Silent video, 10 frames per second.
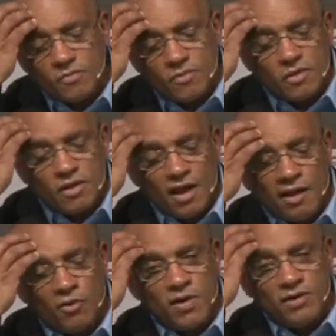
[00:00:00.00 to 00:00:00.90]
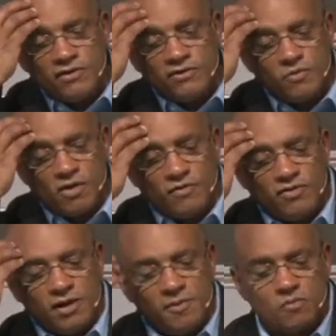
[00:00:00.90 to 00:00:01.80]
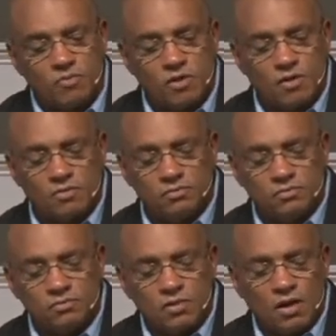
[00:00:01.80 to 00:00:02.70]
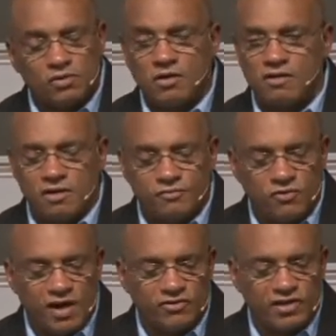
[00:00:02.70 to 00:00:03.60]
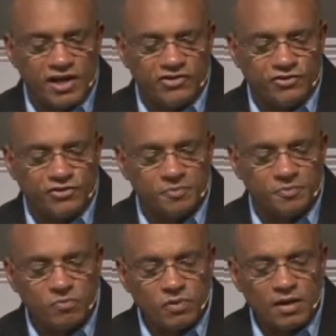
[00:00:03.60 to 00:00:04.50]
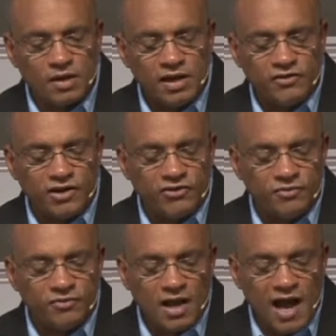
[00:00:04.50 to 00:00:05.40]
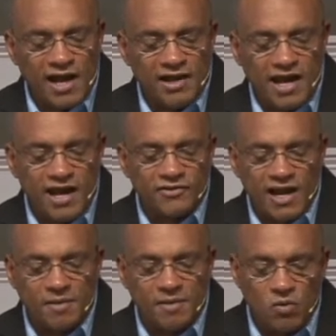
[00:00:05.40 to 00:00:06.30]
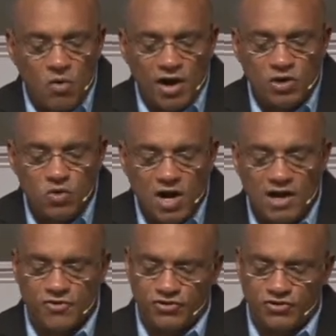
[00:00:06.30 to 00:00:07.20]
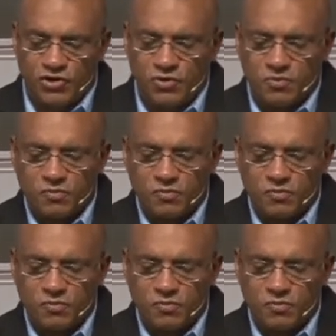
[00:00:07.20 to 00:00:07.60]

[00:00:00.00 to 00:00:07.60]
I'm going to read this in one of the alternative translations. He says, I am the one who comforts you.